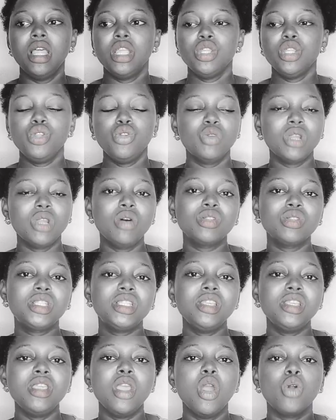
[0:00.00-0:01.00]
you now
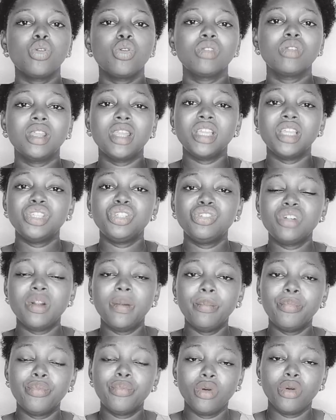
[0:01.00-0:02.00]
see another
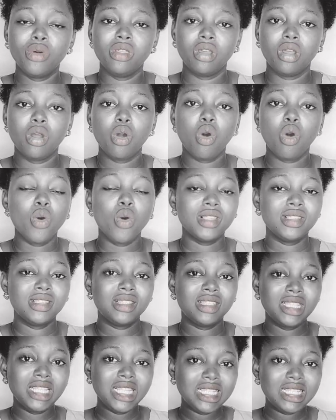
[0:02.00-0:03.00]
Nigerian brother or a
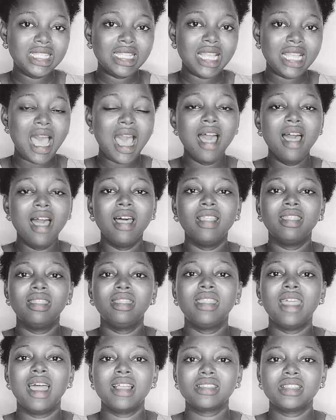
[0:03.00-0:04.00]
sister
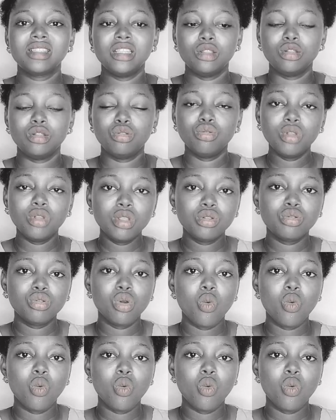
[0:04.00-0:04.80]
that is doing so